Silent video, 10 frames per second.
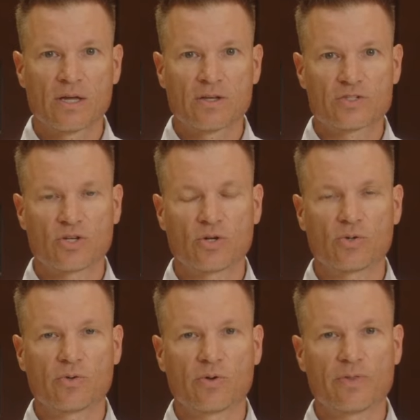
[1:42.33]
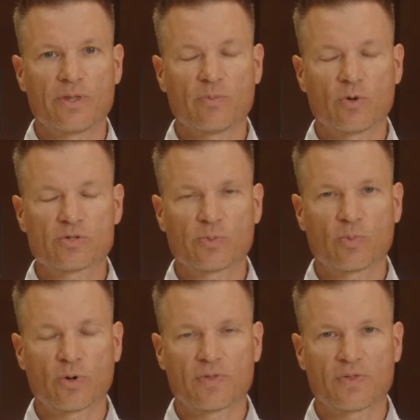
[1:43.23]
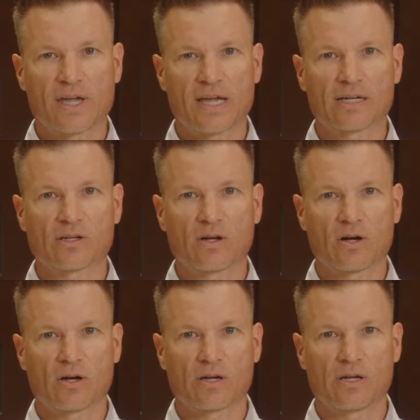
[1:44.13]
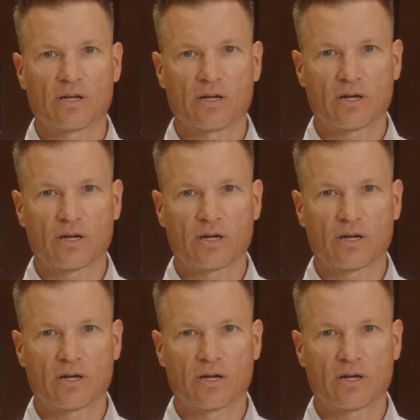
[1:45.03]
So the most important thing on